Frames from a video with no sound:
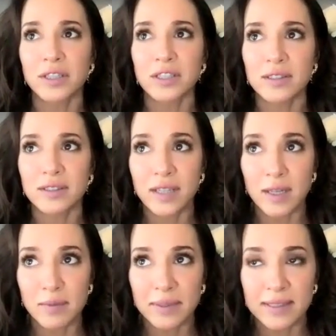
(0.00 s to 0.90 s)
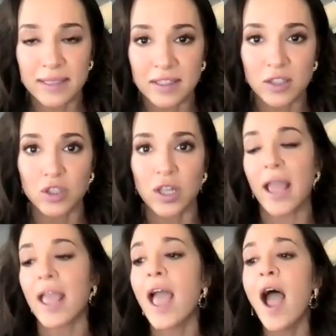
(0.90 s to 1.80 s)
is going to be 6 in
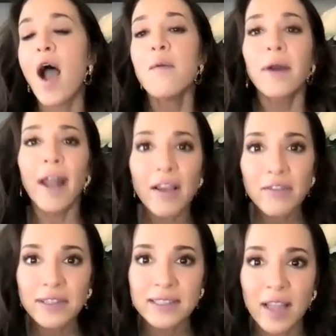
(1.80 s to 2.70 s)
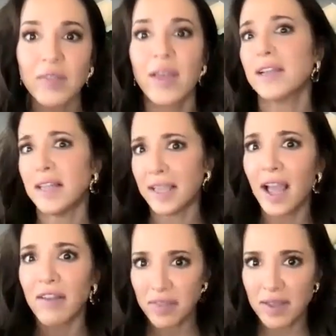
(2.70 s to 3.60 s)
July. But having said that, like,
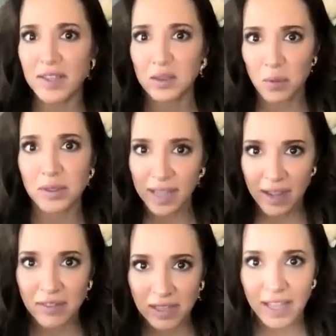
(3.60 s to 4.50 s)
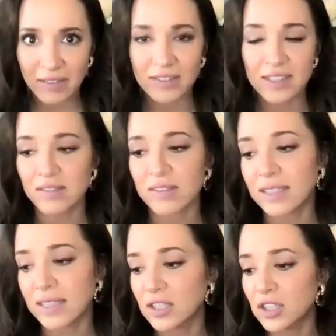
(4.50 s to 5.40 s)
I think it's important to have a life and stuff
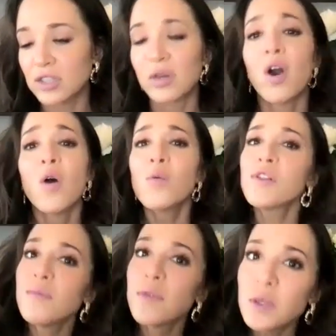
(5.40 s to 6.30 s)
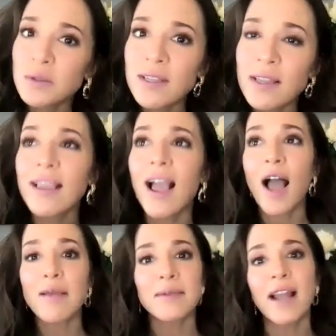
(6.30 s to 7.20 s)
like that too. With music,
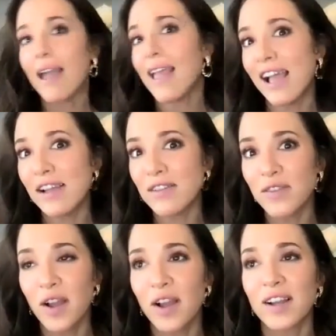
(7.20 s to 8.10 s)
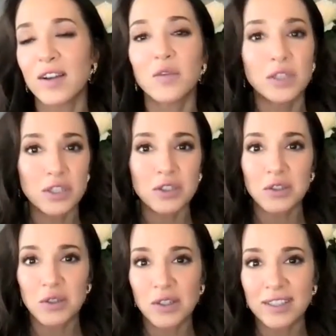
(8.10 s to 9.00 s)
I mean, I have original
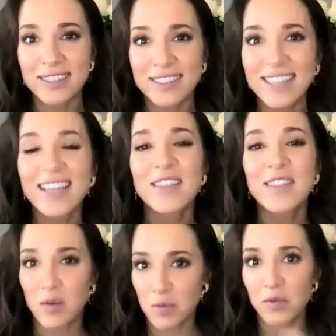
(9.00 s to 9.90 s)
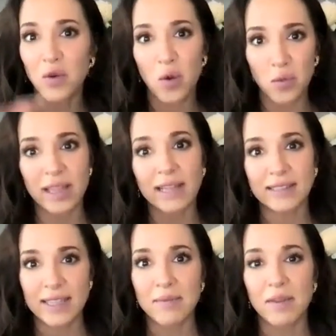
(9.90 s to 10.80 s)
songs that we wrote with that
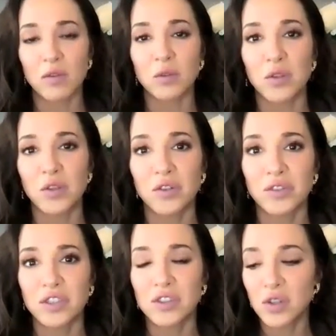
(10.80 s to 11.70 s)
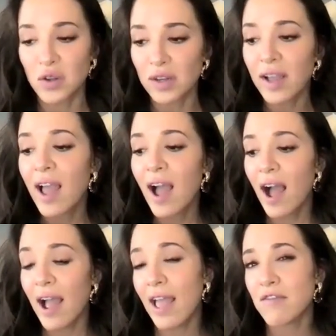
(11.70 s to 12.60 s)
team that wrote the Eurovision song.
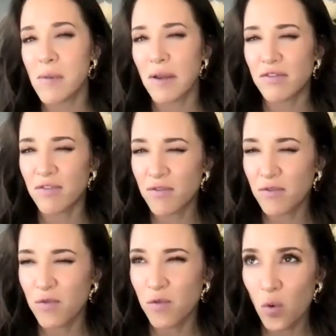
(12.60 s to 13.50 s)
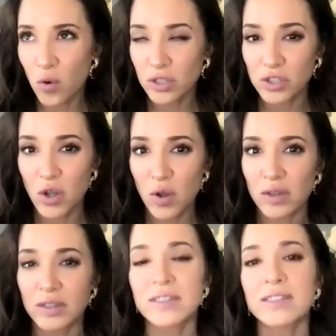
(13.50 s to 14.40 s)
I have about 4
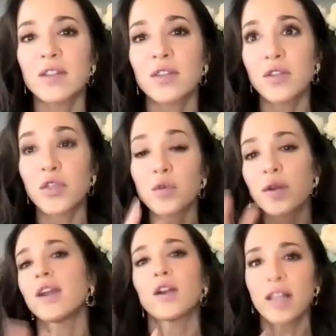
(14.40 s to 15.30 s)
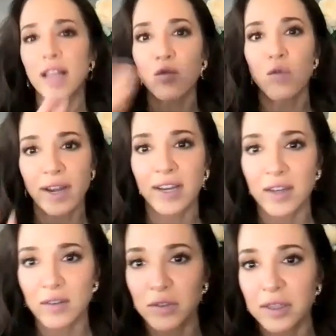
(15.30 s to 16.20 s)
songs. 3 are like ready
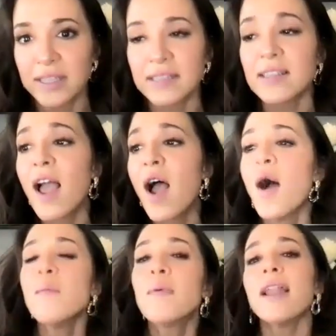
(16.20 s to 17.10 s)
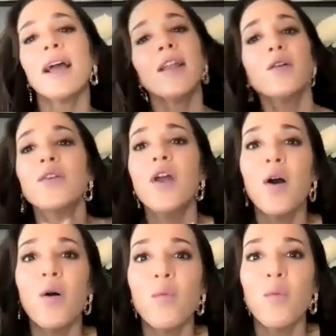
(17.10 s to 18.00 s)
to release, but I don't
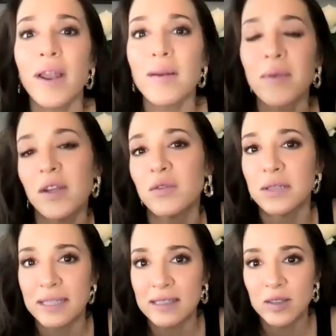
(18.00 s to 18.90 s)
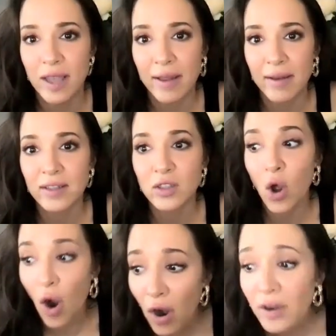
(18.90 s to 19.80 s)
know when I'm going to release yet. It's
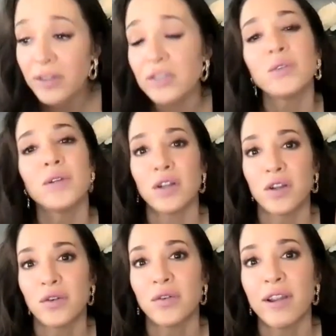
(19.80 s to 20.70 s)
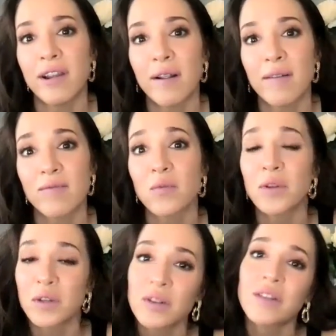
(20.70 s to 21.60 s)
hard doing a career
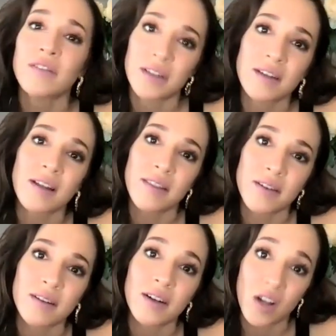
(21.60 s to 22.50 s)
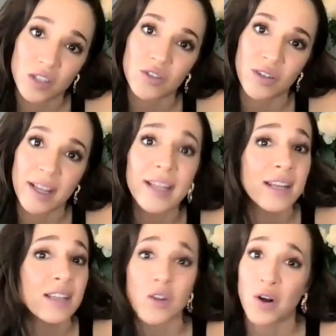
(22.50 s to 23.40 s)
when you live in another country. It
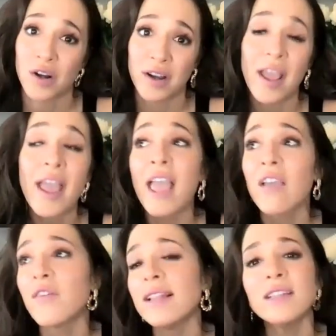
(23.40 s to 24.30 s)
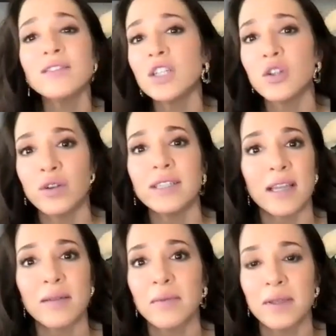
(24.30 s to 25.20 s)
is hard. If I lived in Greece,
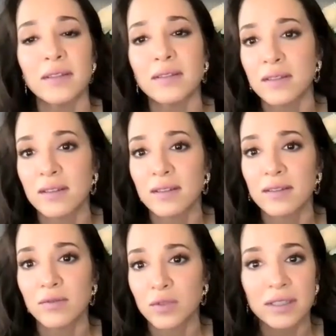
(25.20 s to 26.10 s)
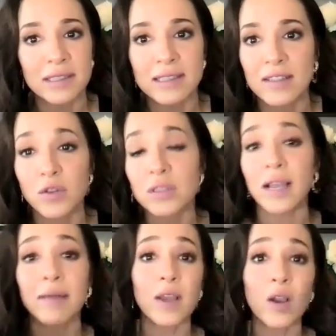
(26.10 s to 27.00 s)
I'd be releasing stuff all the
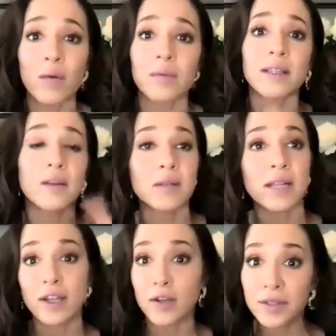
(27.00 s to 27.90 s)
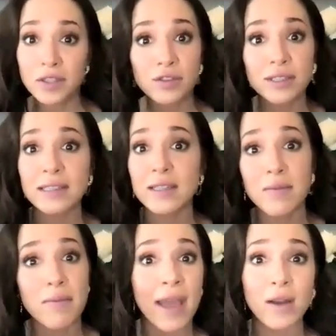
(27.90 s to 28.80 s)
time. They call me and they were like, are you interested in
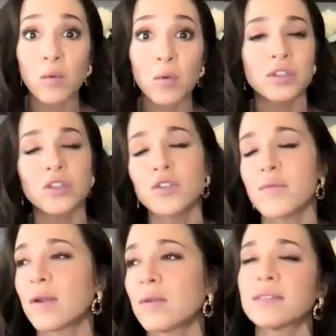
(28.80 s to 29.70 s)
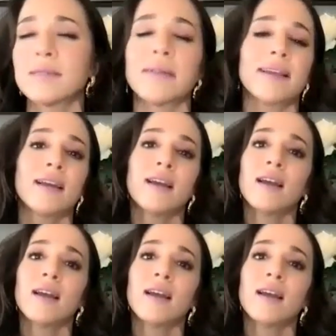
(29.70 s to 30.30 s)
the Mad Awards? And do the Mad Awards? I'm like,